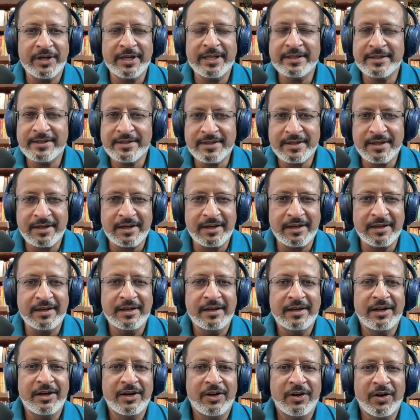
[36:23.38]
or
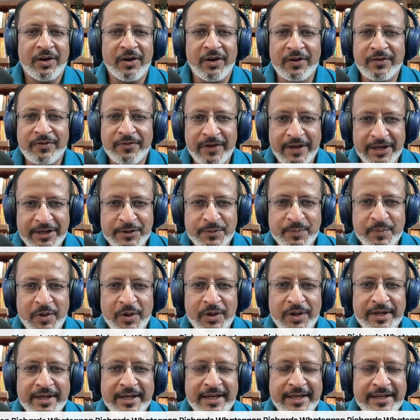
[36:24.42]
Insta or
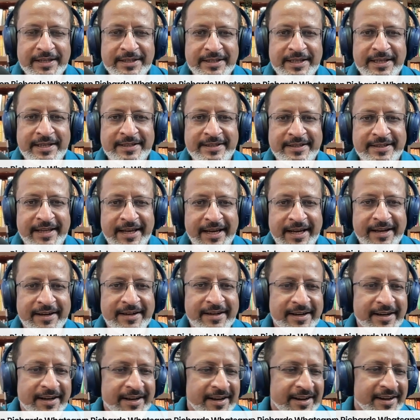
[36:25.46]
Facebook. He's
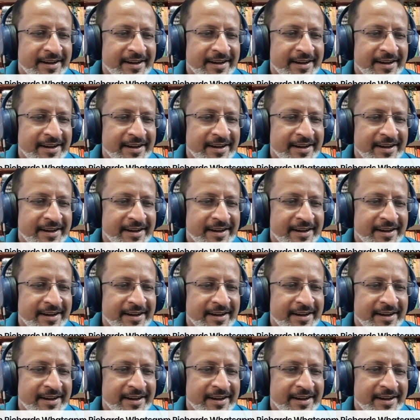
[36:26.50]
there.